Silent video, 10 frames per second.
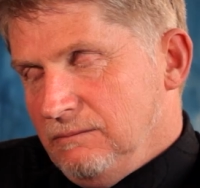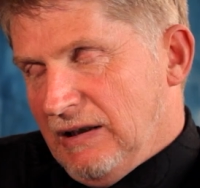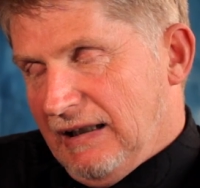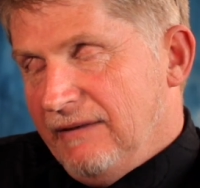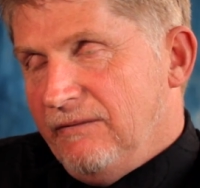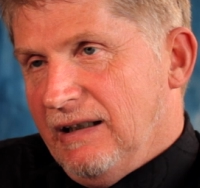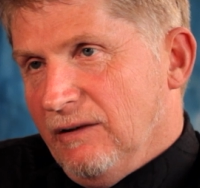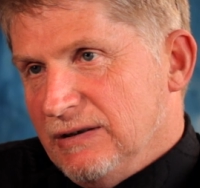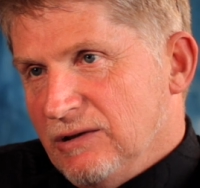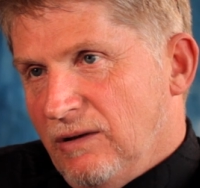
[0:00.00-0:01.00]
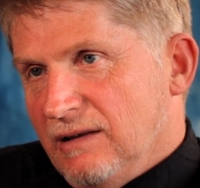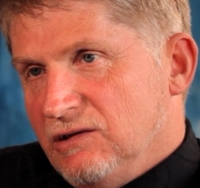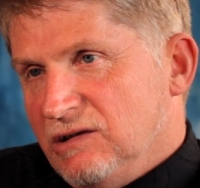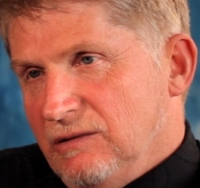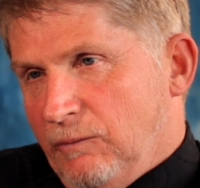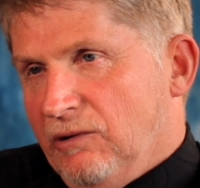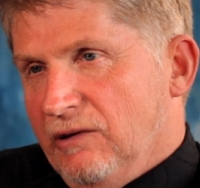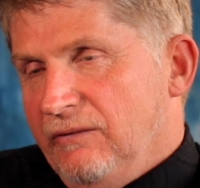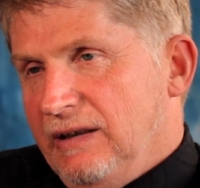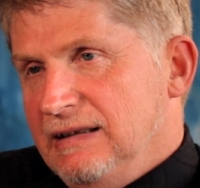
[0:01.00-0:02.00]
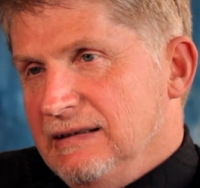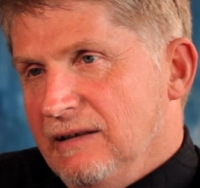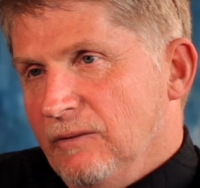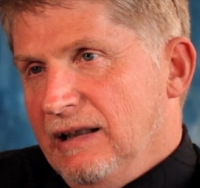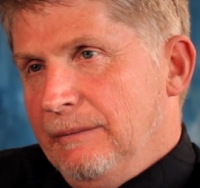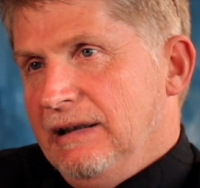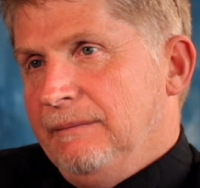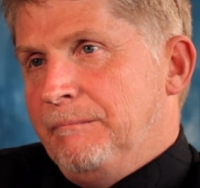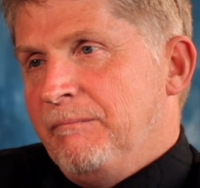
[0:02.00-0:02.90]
My late father was quite supportive in his own way, but